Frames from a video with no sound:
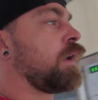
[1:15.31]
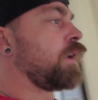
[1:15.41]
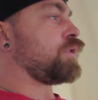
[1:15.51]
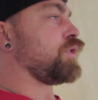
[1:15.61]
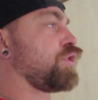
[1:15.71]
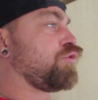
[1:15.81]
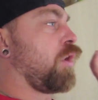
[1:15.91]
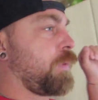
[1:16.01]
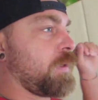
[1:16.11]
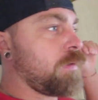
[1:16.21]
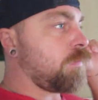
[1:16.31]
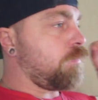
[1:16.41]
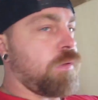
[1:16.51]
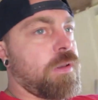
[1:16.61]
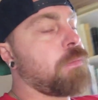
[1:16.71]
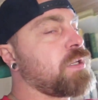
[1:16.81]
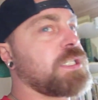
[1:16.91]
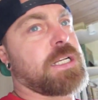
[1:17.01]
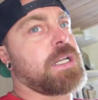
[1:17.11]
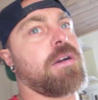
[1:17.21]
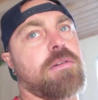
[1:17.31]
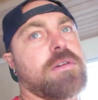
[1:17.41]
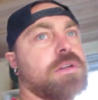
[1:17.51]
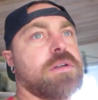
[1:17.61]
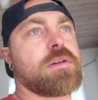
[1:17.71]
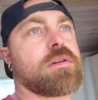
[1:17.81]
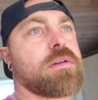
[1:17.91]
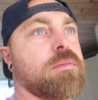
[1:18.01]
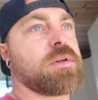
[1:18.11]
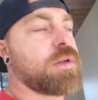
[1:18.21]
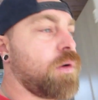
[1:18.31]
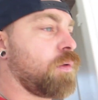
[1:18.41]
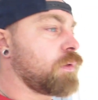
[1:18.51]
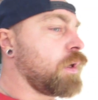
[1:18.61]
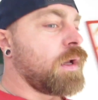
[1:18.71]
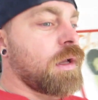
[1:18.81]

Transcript: It's just dropping, plummeting down with cold.